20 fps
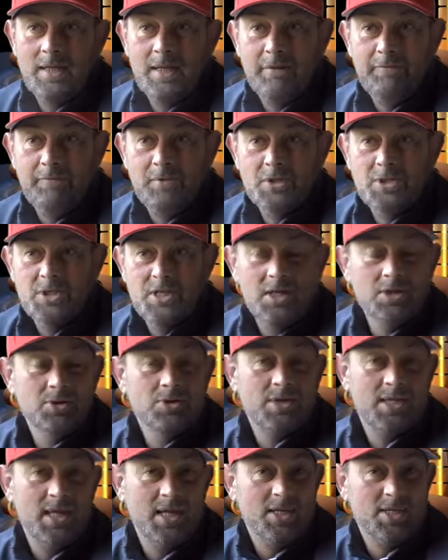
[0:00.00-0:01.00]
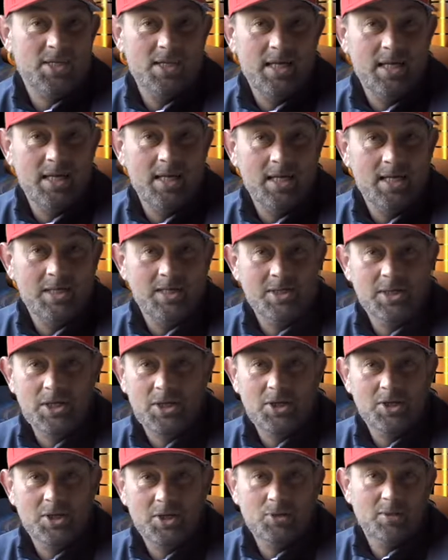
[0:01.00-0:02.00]
If your skill set's there, you
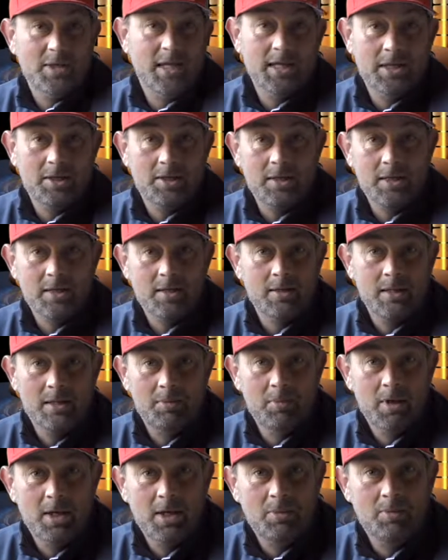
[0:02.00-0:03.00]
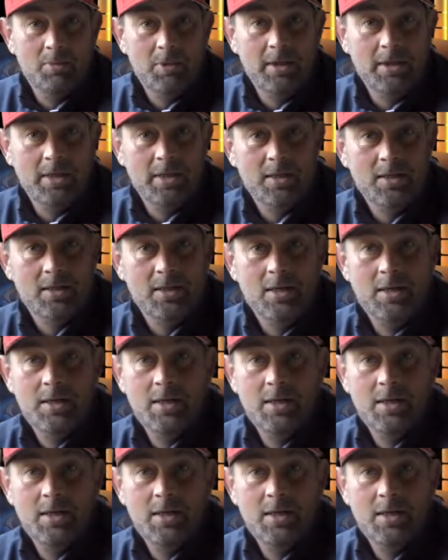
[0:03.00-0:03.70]
can use anything, in my opinion.